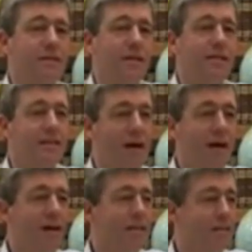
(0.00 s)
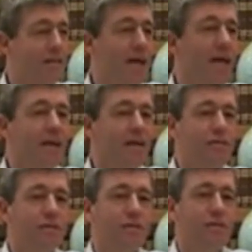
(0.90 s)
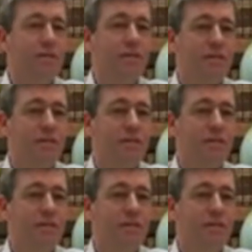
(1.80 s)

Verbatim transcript: that God saves